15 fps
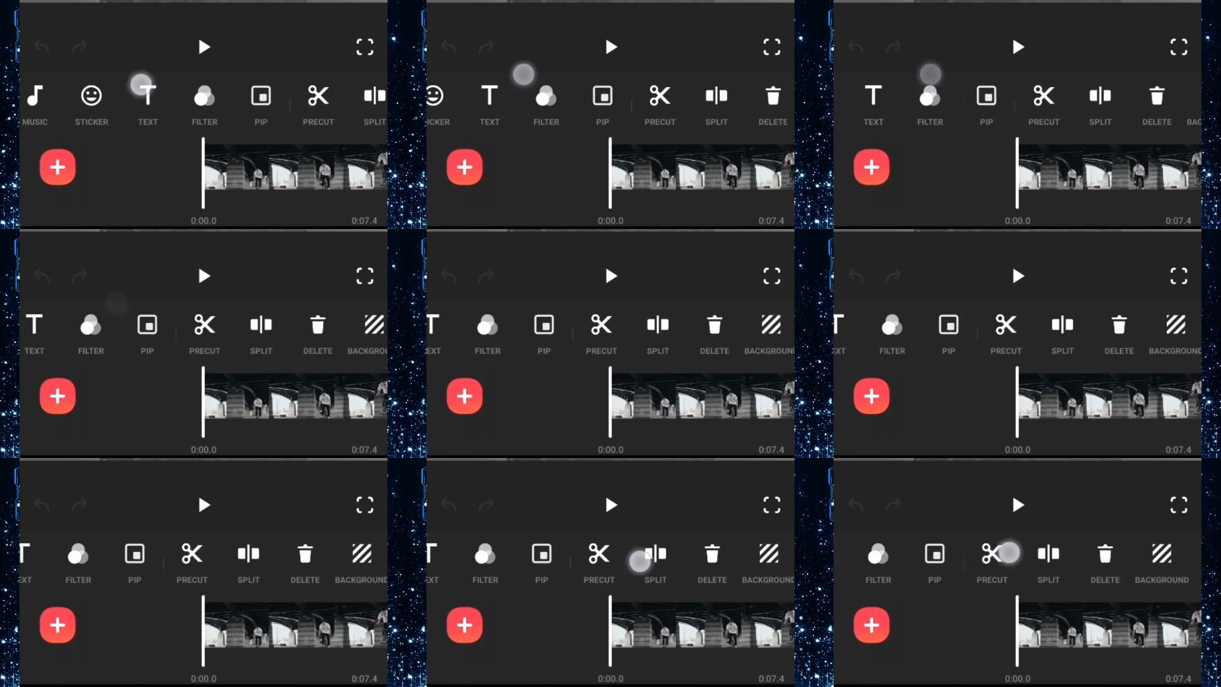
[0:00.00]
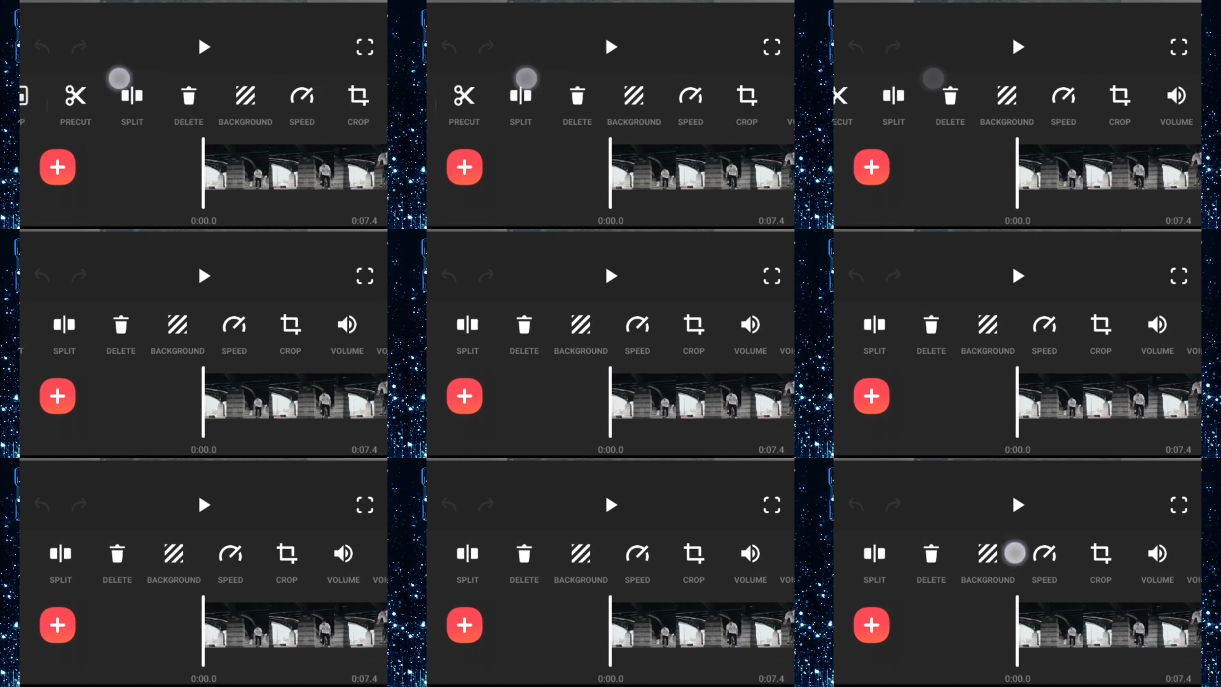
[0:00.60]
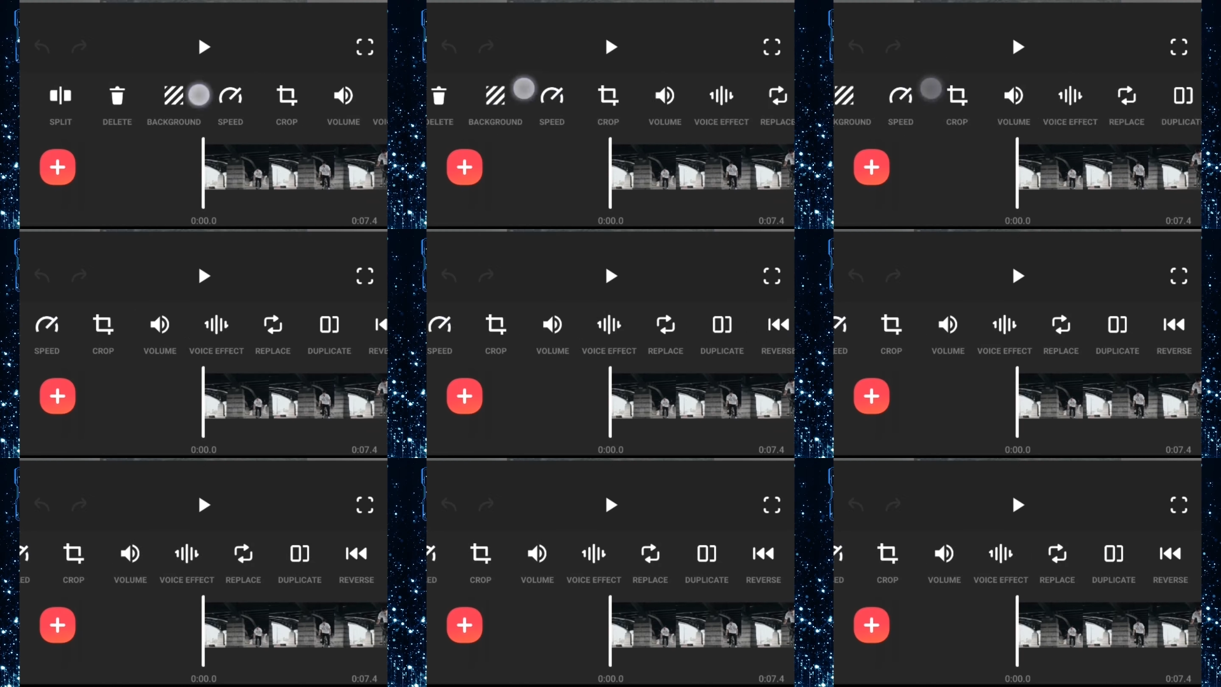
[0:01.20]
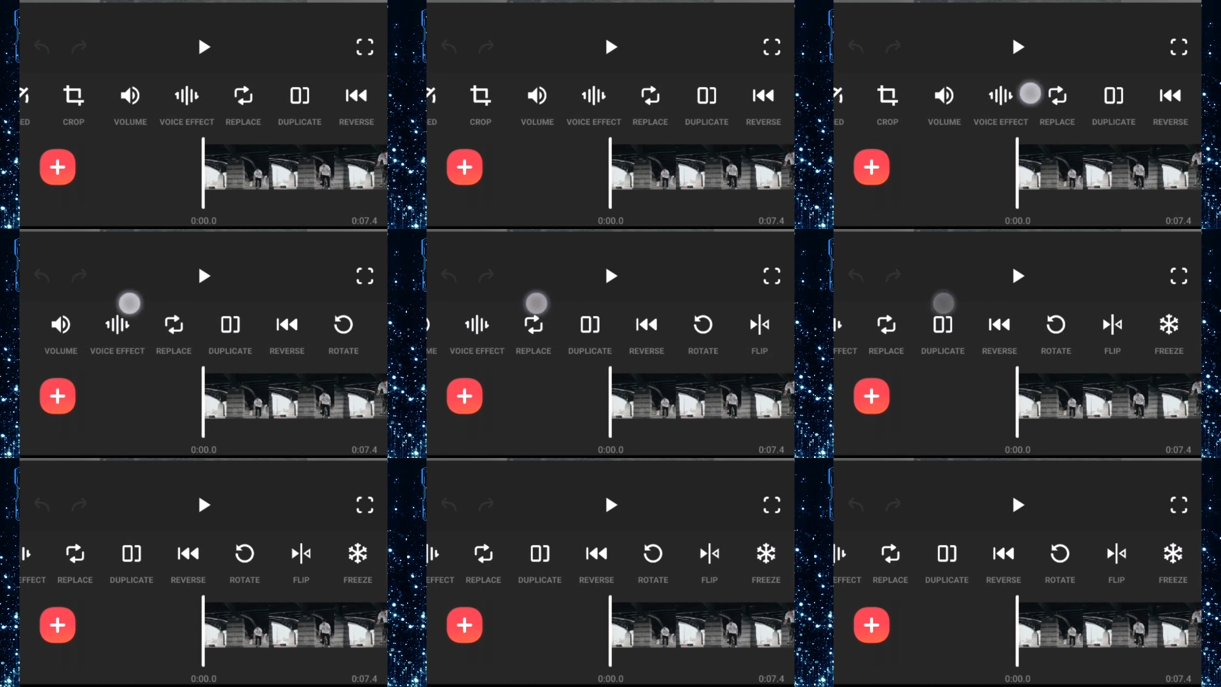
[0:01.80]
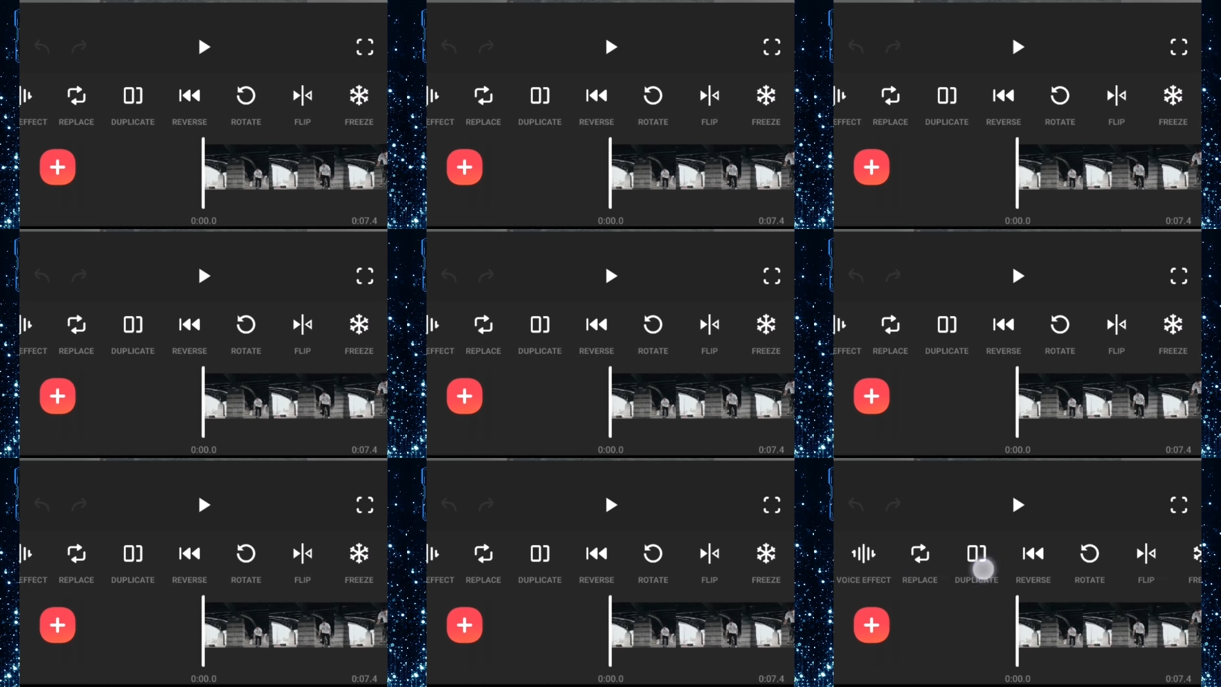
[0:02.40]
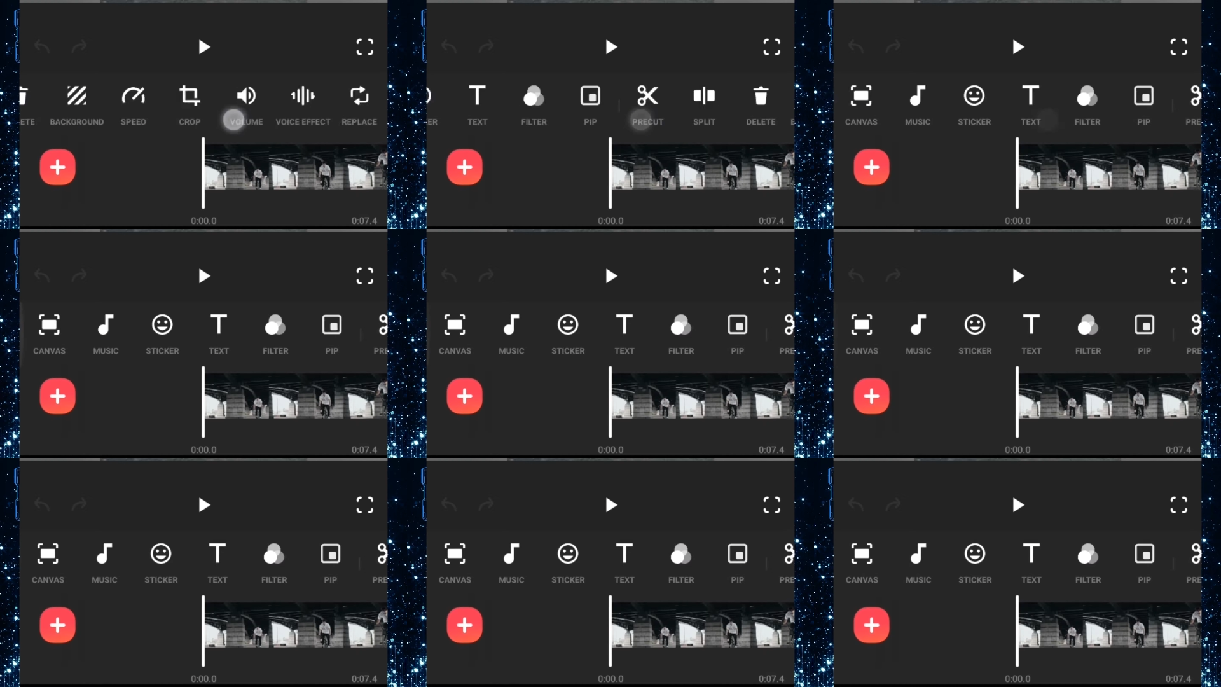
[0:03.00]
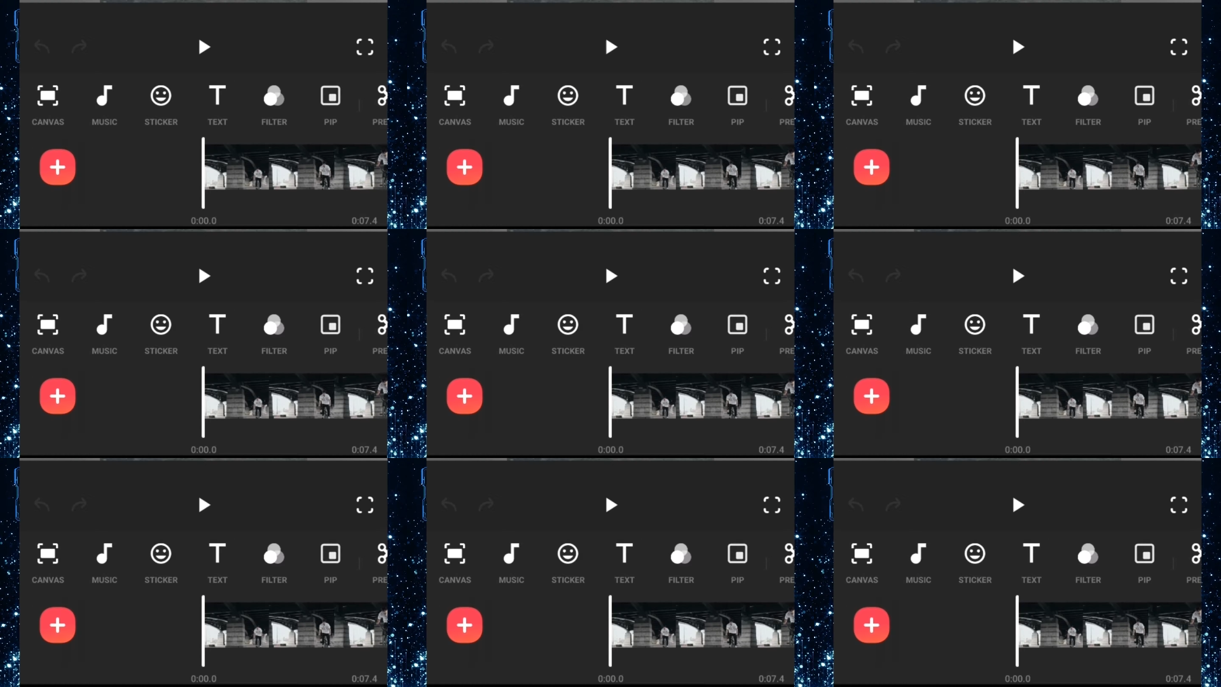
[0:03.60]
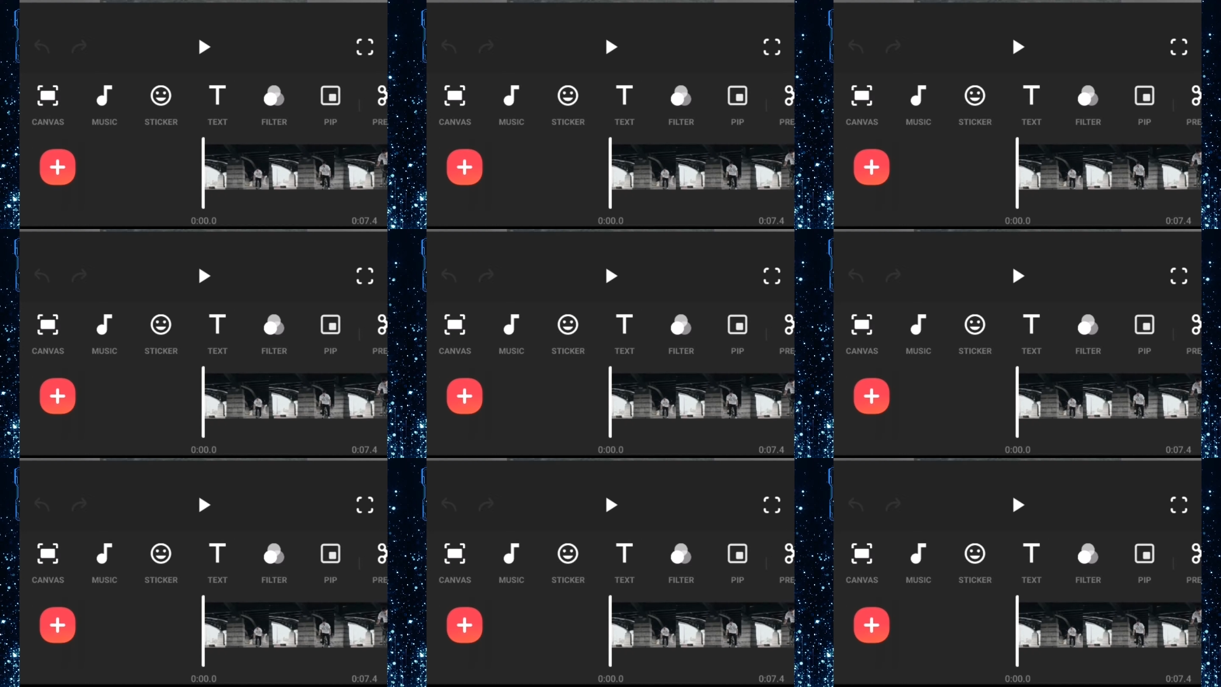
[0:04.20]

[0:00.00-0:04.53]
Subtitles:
(no speaker visible)